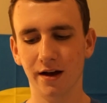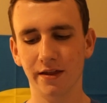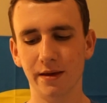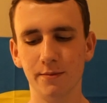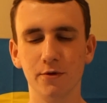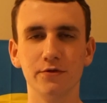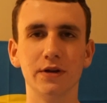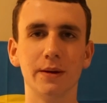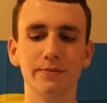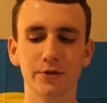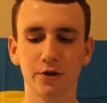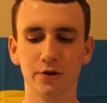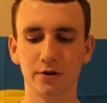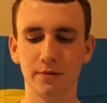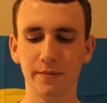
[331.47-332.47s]
They moved up
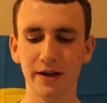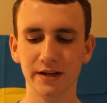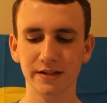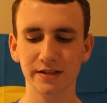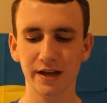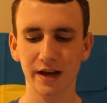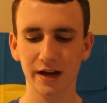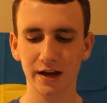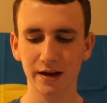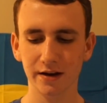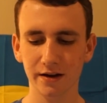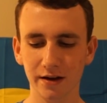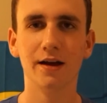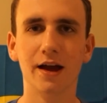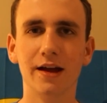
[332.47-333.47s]

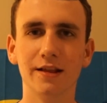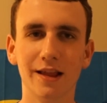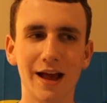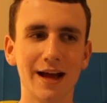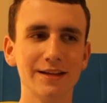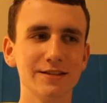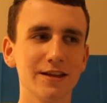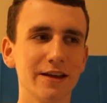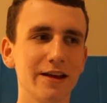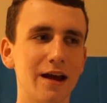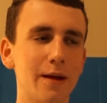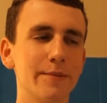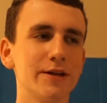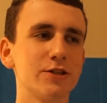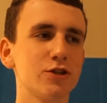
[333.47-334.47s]
Turkmenistan. And lastly,
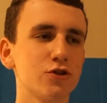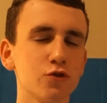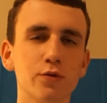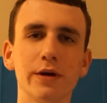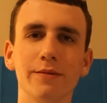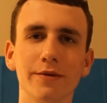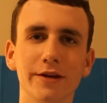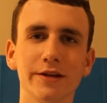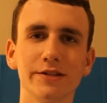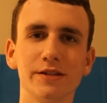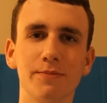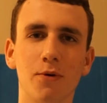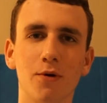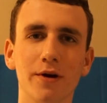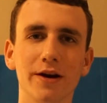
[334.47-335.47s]
I'm extremely
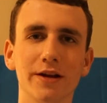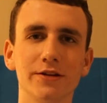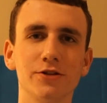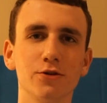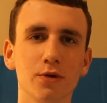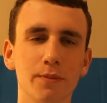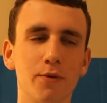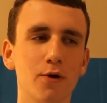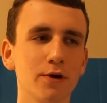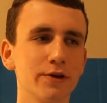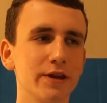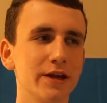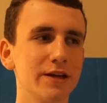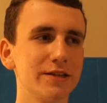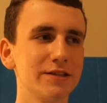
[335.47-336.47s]
disappointed to
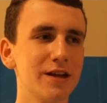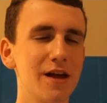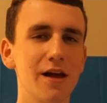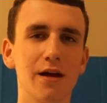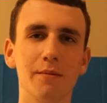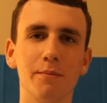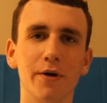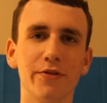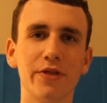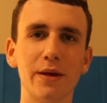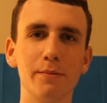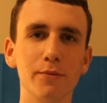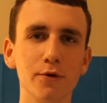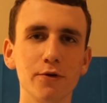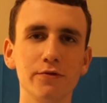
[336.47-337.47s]
report this, but they
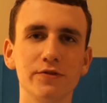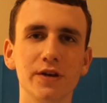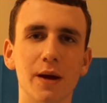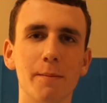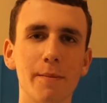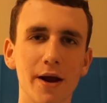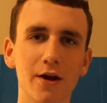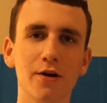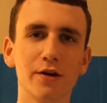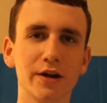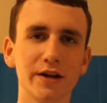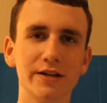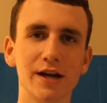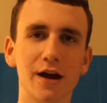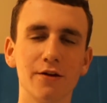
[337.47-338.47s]
moved
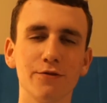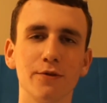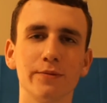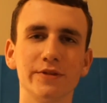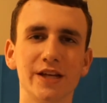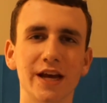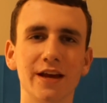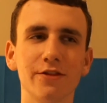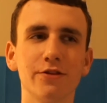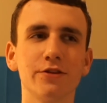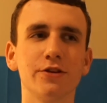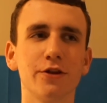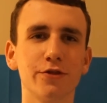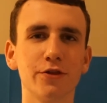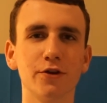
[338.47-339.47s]
America down from 10th
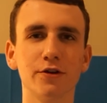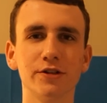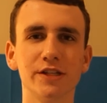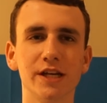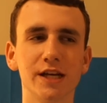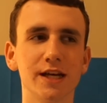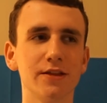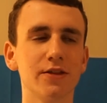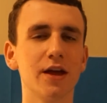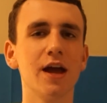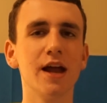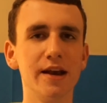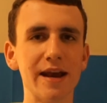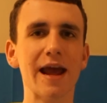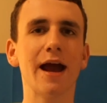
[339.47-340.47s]
to 13th.
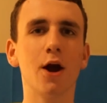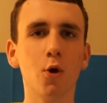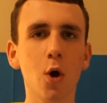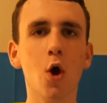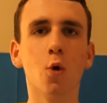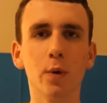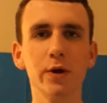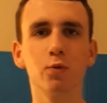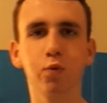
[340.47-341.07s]
Now we